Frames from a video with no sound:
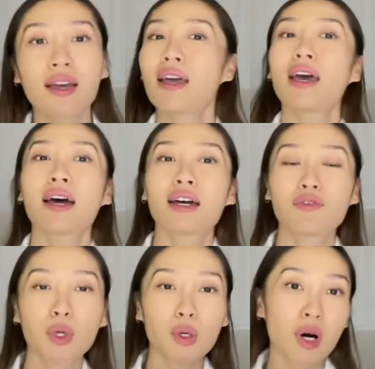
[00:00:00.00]
and
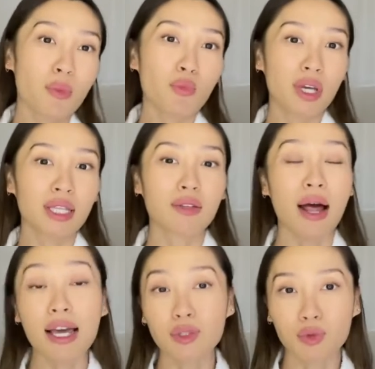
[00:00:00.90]
follow up with
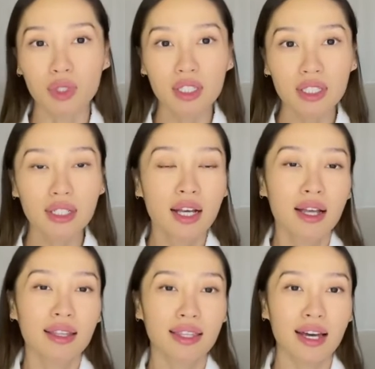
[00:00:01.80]
ice roller
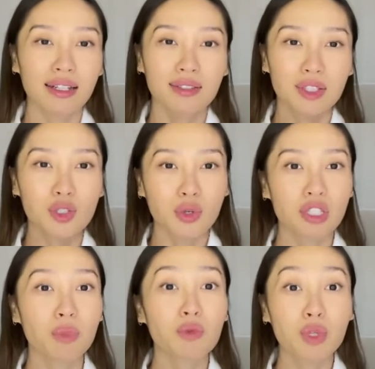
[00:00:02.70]
that is going
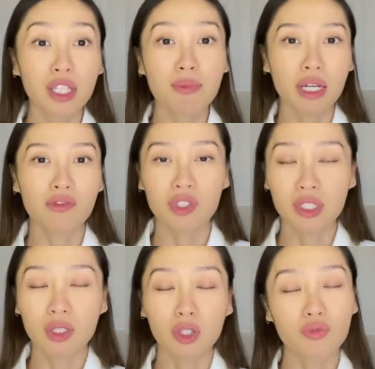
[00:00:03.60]
to be really
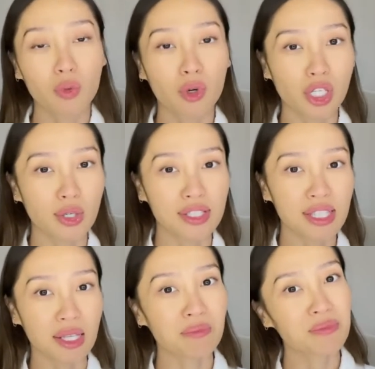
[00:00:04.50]
beneficial for your
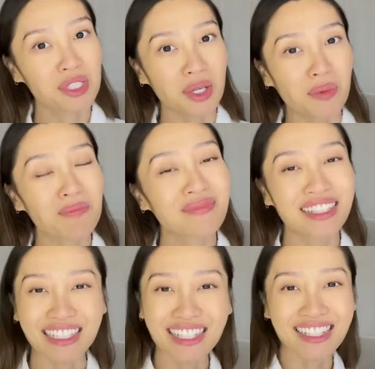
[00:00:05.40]
skin. So
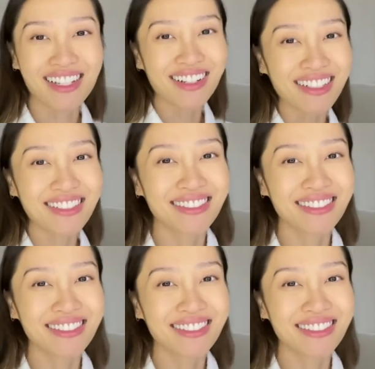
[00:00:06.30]
let's get started.